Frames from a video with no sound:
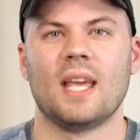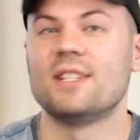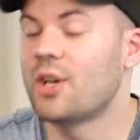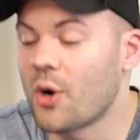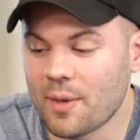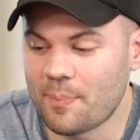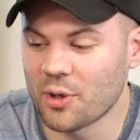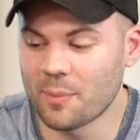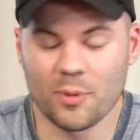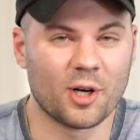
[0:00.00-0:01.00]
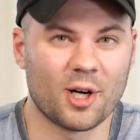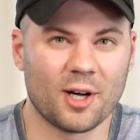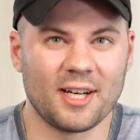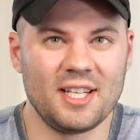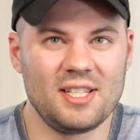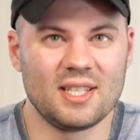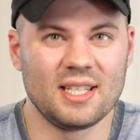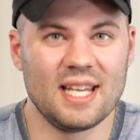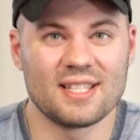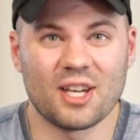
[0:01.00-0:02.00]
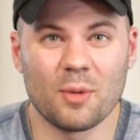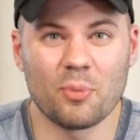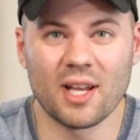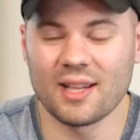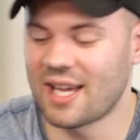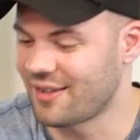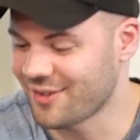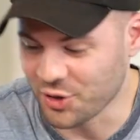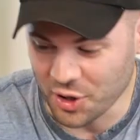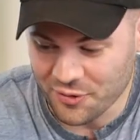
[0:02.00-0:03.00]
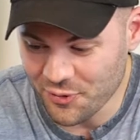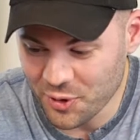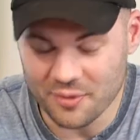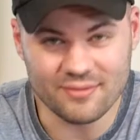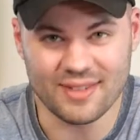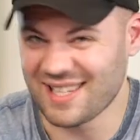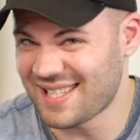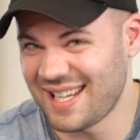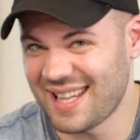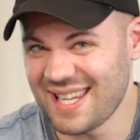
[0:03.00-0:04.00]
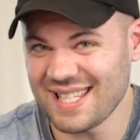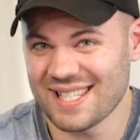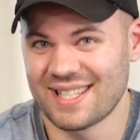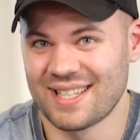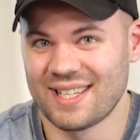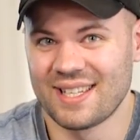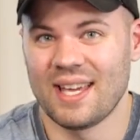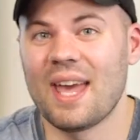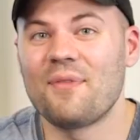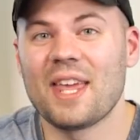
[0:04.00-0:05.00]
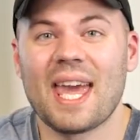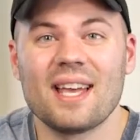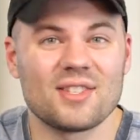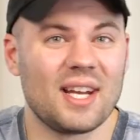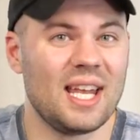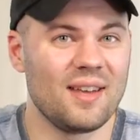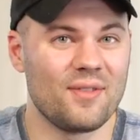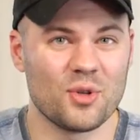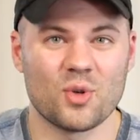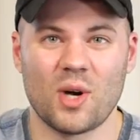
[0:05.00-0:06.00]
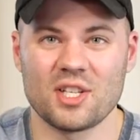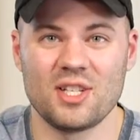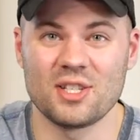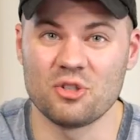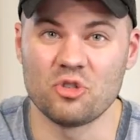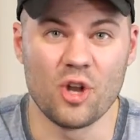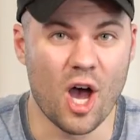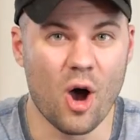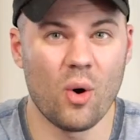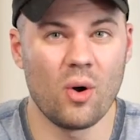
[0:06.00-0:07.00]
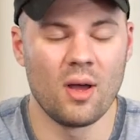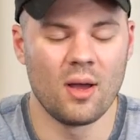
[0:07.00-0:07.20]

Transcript: Is it going to build up or encourage? Is it going to bring good fruit instead of this? If the answer to any of those questions is no,